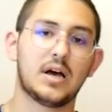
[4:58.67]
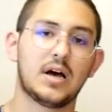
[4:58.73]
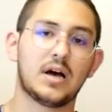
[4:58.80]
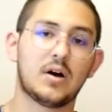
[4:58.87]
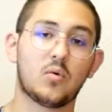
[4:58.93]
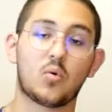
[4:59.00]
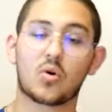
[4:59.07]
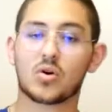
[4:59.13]

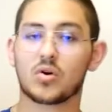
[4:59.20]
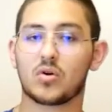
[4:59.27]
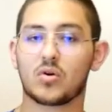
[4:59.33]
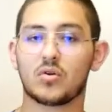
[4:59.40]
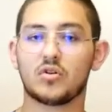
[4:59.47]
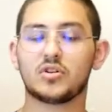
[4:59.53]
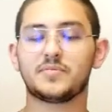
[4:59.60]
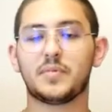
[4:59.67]
work
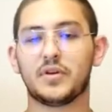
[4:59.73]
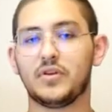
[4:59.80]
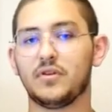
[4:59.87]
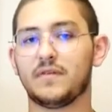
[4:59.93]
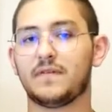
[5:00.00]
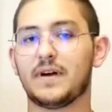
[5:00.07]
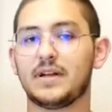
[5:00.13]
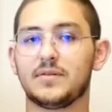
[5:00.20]
orders, but
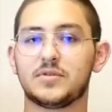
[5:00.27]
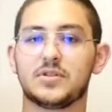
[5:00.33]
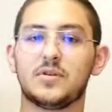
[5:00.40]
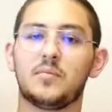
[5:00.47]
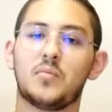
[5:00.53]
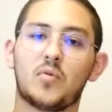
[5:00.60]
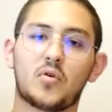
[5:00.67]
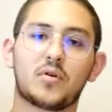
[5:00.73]
you'll find
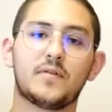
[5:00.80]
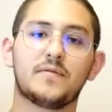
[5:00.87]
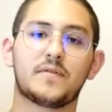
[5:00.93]
some more